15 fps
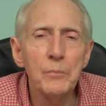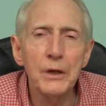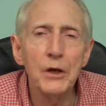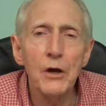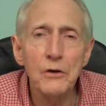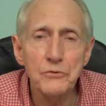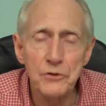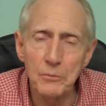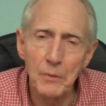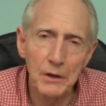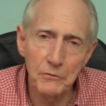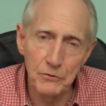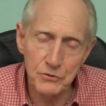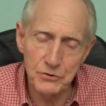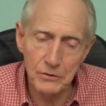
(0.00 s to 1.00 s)
because you
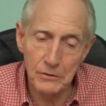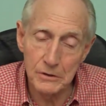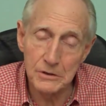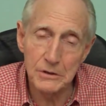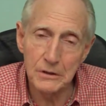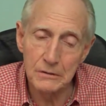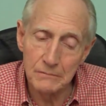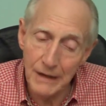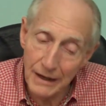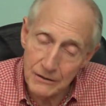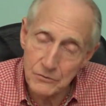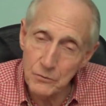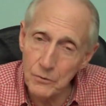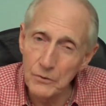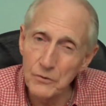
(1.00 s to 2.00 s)
made the choice, and
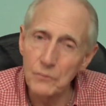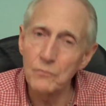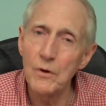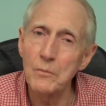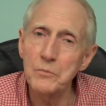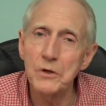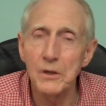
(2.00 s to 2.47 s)
that's where the rub